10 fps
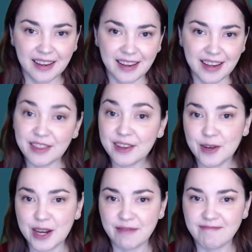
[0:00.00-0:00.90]
In
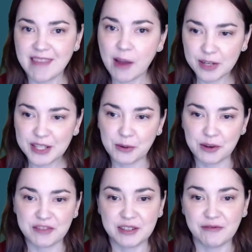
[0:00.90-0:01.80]
theory, that would sort
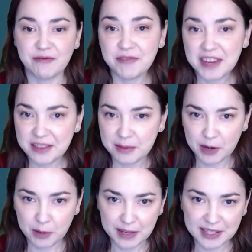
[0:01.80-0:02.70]
of defeat the
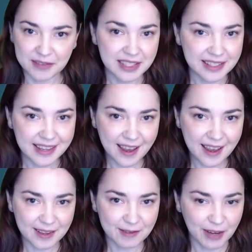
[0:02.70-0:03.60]
purpose of the
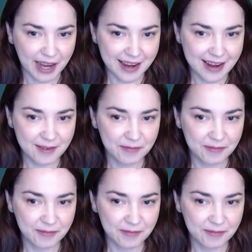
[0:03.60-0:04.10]
scale, right?